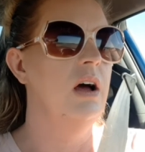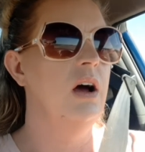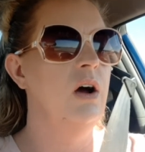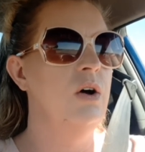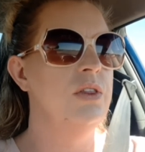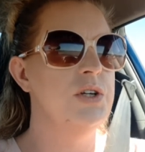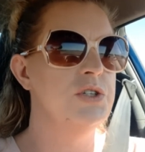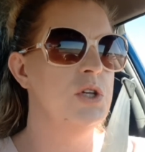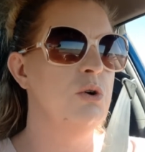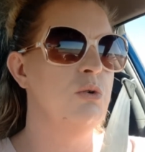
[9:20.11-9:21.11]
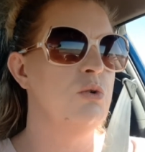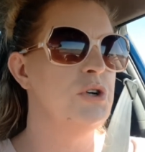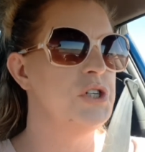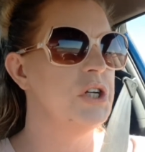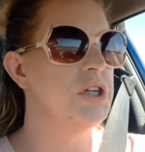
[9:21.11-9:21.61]
Oh, they're so
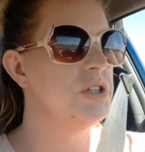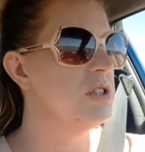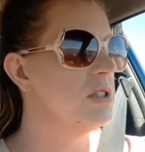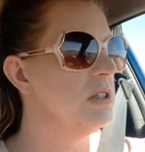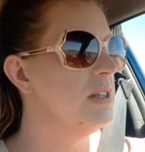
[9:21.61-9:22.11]
gorgeous.